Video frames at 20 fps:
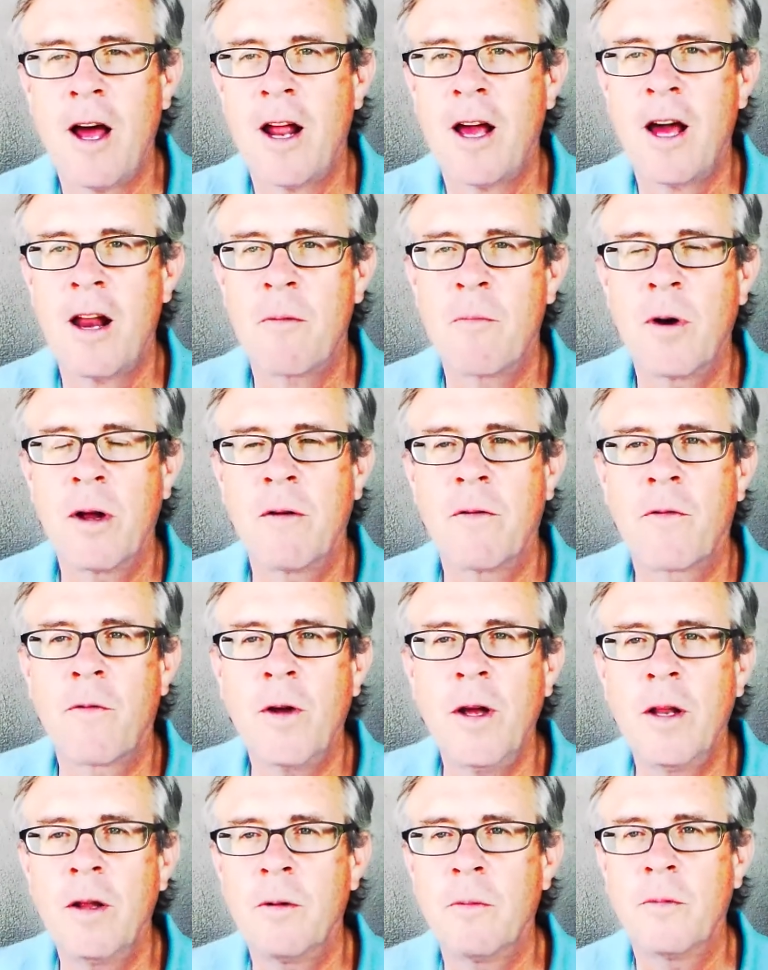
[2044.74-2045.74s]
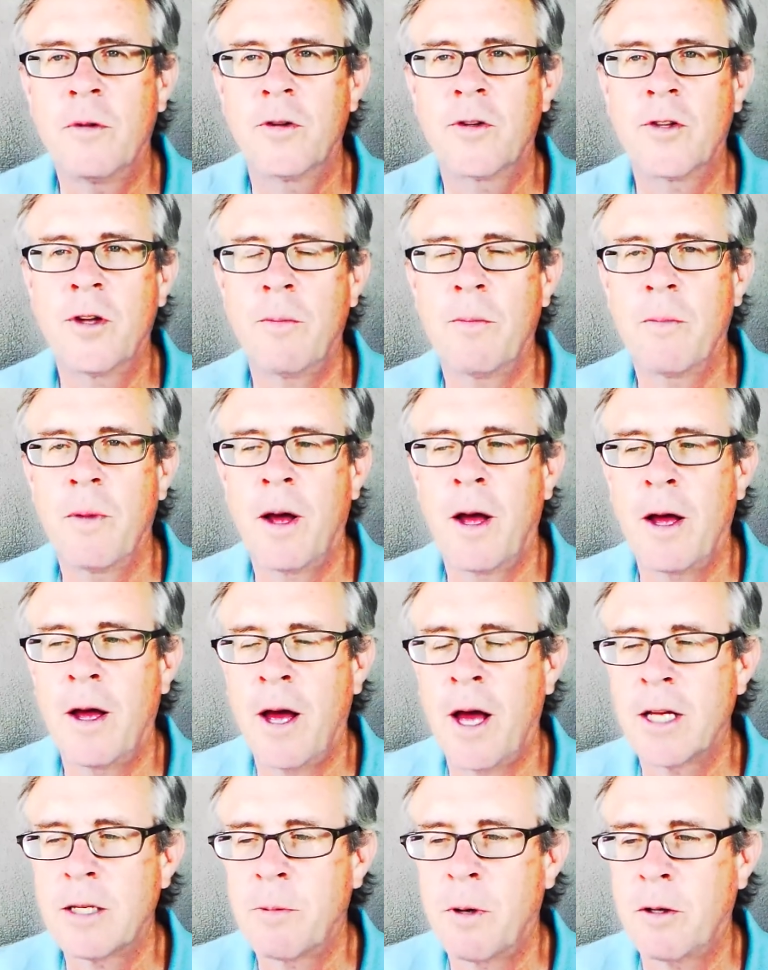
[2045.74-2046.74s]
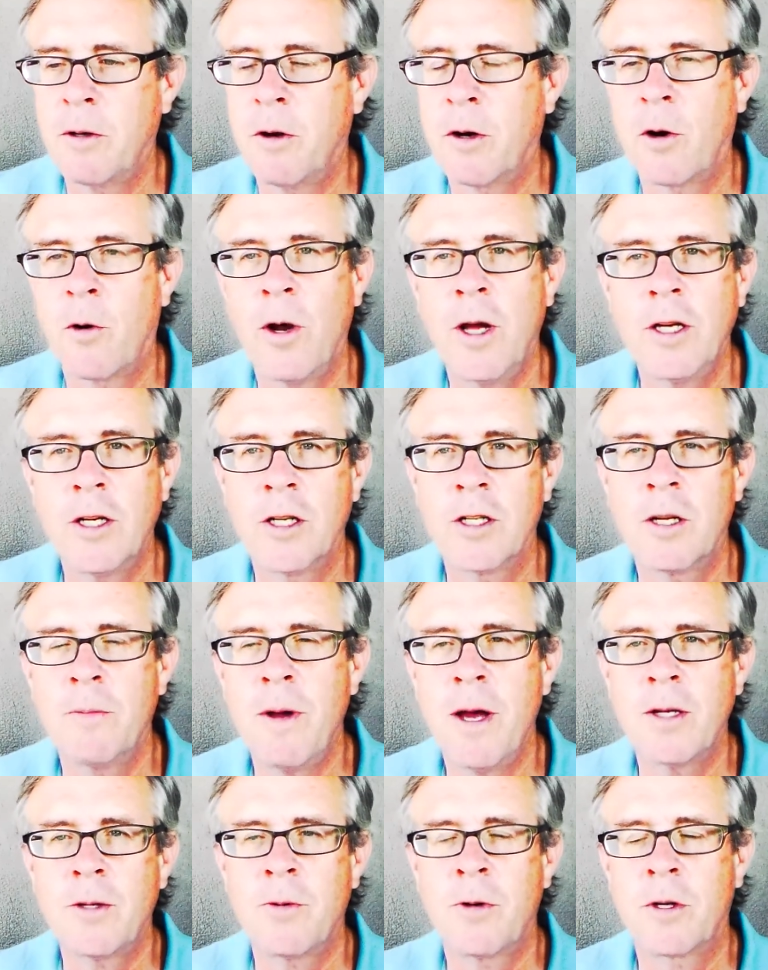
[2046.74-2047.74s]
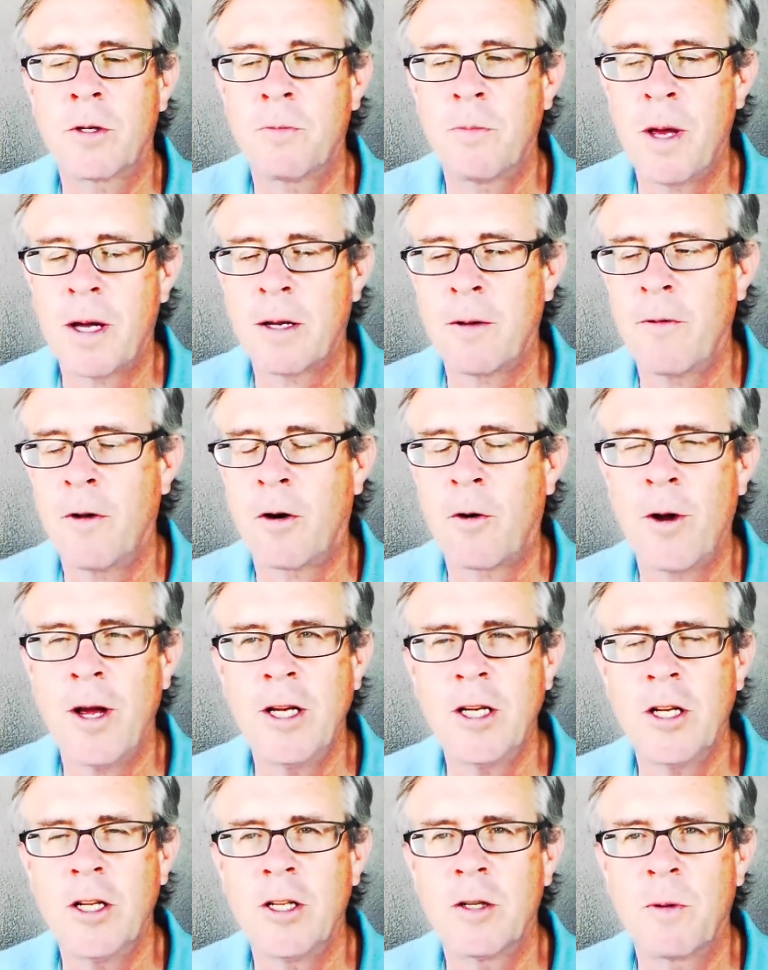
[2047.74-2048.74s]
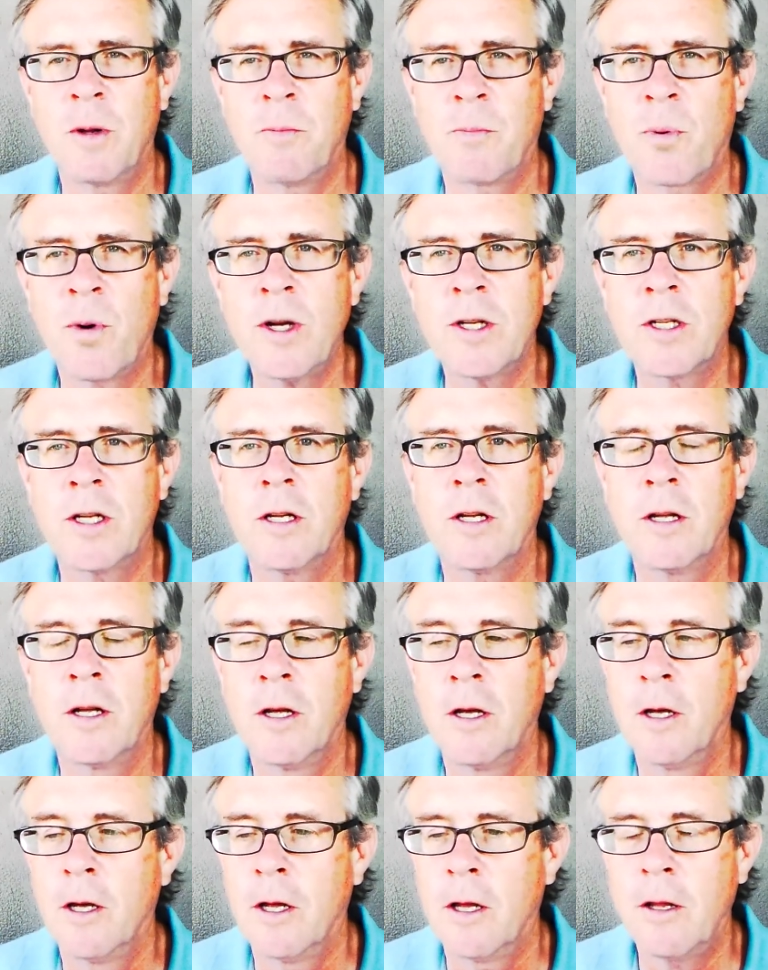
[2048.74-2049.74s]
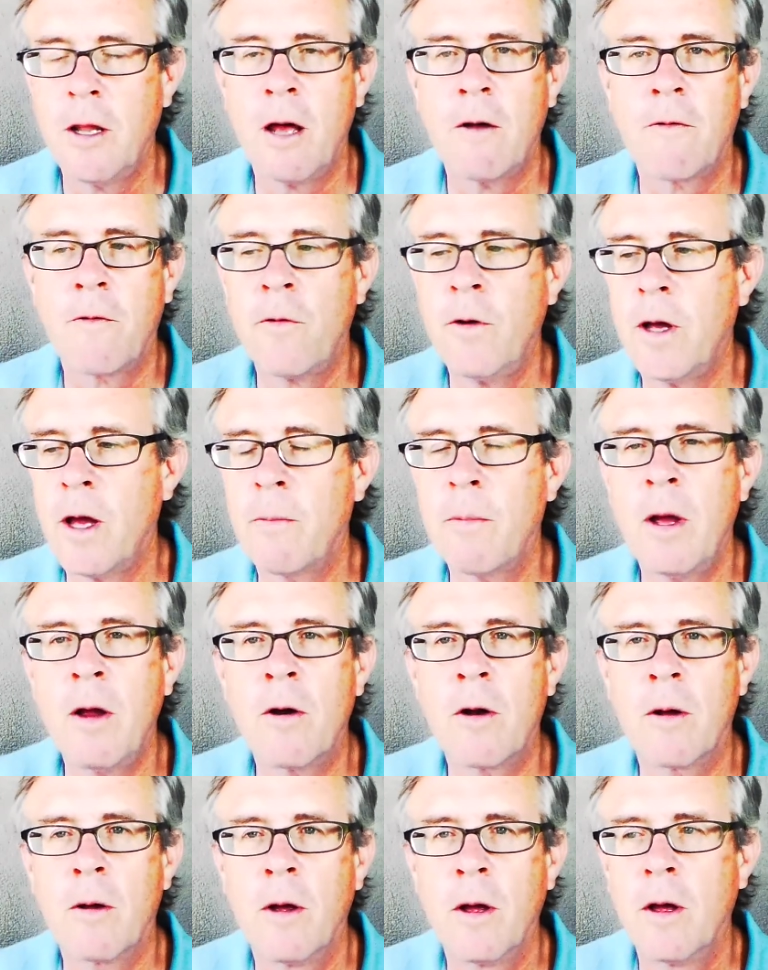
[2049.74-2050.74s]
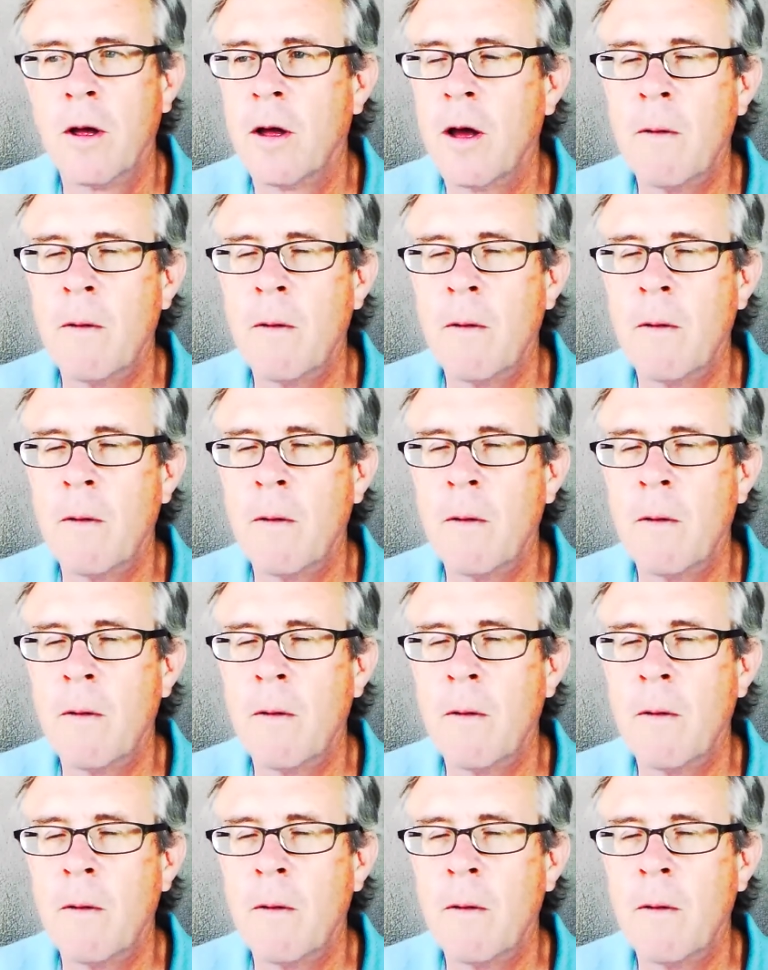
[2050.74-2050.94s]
God, I gotta bring freedom to some aspect of your creation. Some aspect of your creation has been imprisoned, not free. I'm here to.